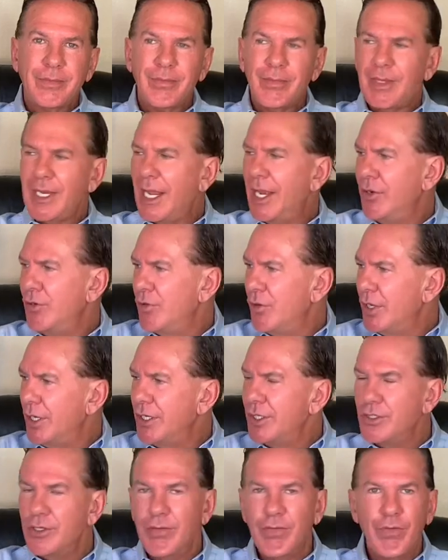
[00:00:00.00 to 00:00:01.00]
and you look
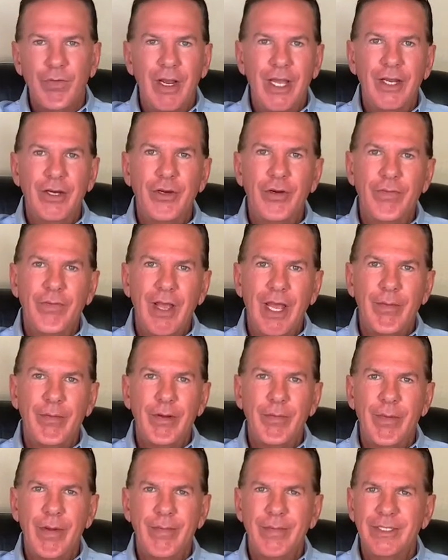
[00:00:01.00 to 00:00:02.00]
at your friend or family
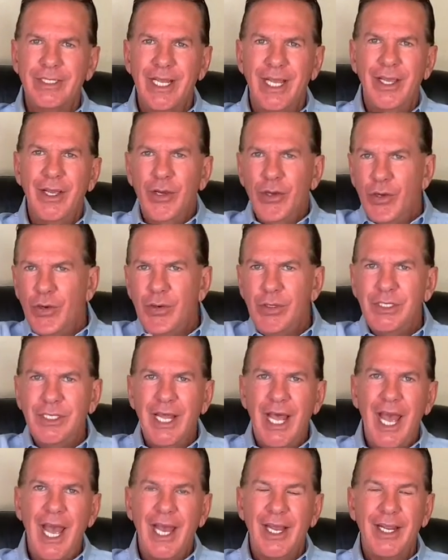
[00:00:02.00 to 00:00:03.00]
member and say, who's
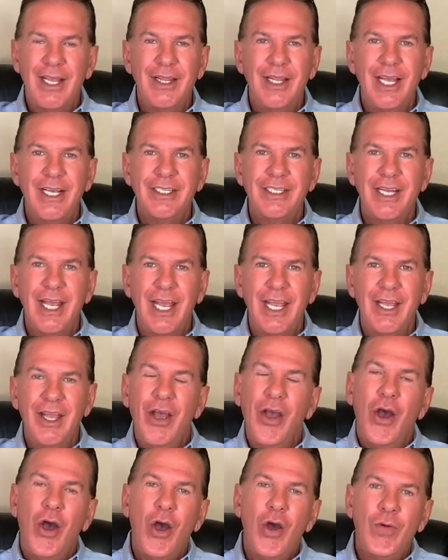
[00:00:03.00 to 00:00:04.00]
that? And they say,
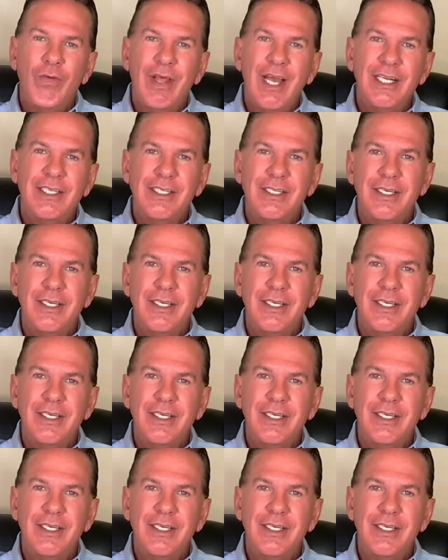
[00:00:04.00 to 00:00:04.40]
oh, that's